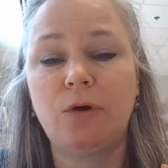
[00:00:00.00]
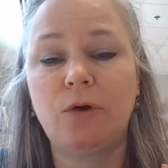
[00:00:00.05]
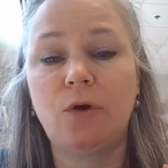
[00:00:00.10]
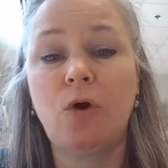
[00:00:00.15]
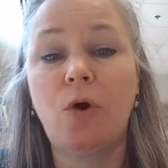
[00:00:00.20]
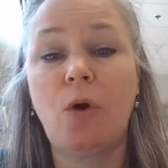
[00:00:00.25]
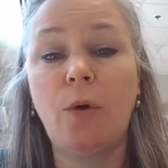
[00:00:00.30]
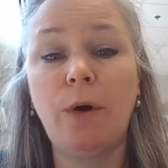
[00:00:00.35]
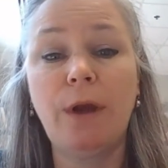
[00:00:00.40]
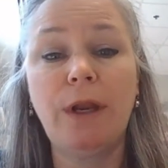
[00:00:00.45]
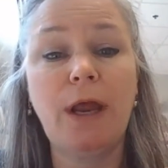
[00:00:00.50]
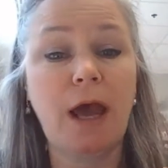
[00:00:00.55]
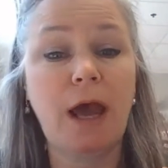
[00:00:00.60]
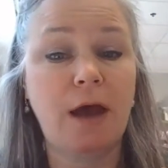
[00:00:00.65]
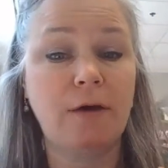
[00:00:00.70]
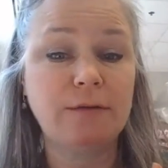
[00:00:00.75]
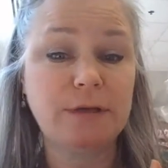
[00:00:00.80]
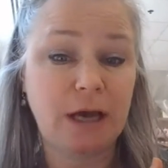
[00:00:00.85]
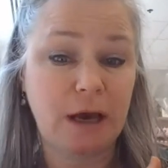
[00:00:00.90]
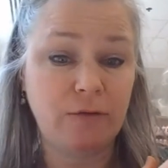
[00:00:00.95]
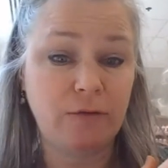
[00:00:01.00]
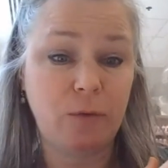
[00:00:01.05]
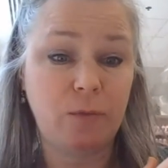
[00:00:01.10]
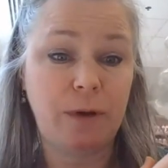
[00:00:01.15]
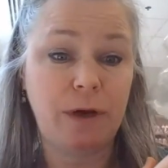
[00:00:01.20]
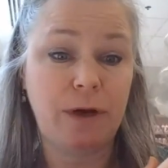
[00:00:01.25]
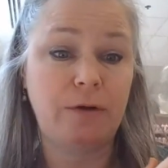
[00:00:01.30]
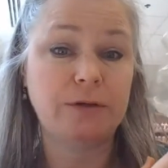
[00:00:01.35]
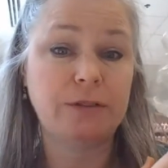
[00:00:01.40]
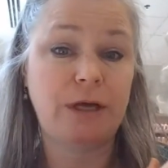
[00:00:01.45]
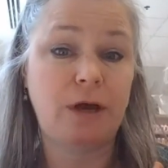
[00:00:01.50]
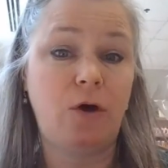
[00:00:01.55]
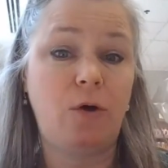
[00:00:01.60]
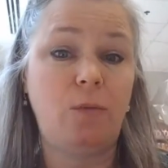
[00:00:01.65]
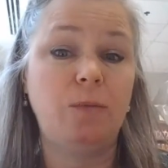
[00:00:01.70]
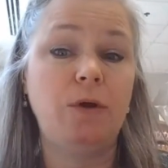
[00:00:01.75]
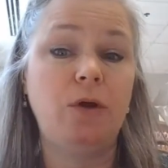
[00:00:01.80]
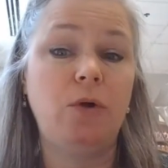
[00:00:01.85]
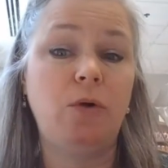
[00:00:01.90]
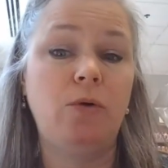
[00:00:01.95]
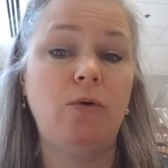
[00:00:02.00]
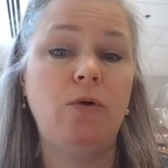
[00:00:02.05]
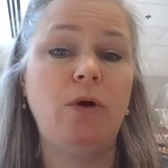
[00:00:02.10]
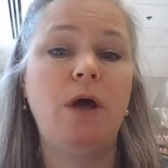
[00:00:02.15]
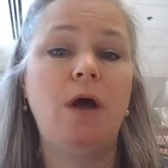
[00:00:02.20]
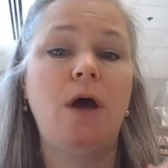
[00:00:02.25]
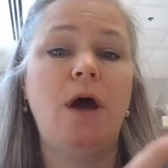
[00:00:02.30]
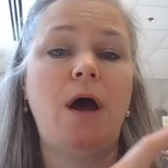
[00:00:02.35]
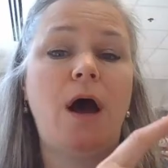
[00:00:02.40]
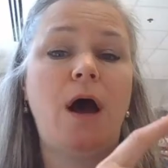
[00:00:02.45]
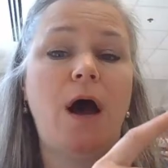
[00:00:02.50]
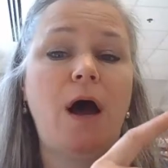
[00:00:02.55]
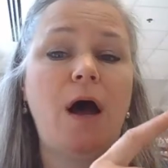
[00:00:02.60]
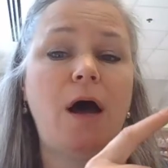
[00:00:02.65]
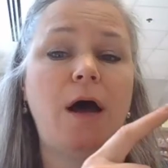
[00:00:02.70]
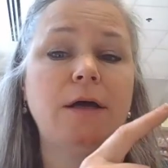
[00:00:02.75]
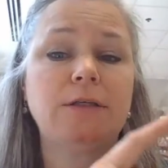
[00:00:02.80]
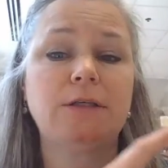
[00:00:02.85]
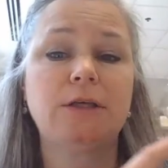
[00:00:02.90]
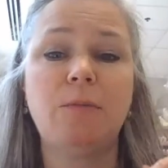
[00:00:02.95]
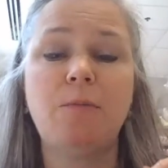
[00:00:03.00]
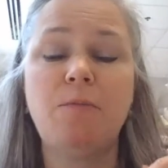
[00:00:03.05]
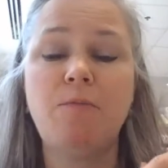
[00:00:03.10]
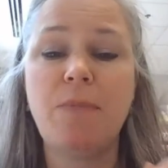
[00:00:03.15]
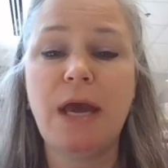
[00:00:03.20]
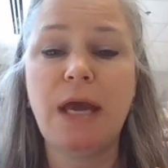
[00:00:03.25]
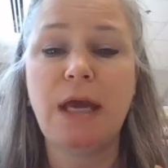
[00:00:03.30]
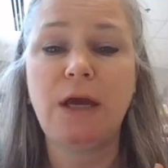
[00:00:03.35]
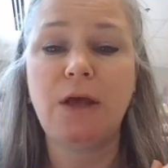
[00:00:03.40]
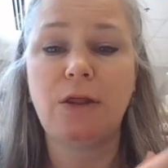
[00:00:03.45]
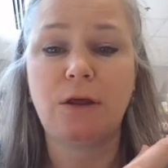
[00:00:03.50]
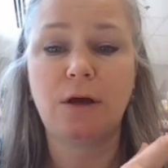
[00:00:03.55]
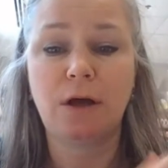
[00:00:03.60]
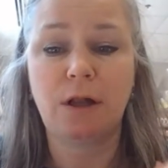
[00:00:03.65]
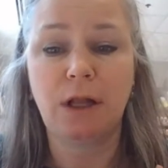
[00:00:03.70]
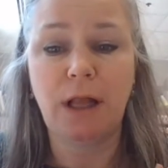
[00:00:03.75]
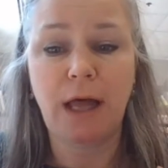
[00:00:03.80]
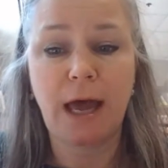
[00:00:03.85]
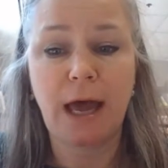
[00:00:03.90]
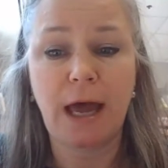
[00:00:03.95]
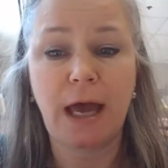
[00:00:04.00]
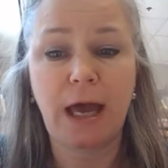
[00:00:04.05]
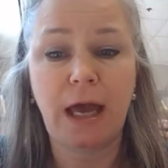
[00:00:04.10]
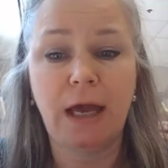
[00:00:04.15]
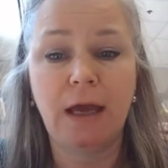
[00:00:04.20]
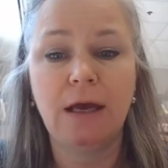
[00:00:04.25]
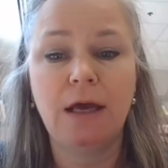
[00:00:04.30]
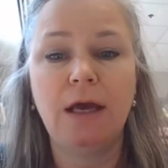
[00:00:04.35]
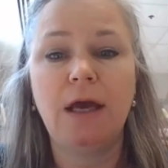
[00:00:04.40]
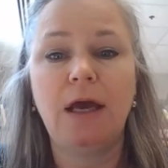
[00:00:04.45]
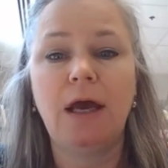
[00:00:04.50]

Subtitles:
You're going to have your parents help you to make the clay,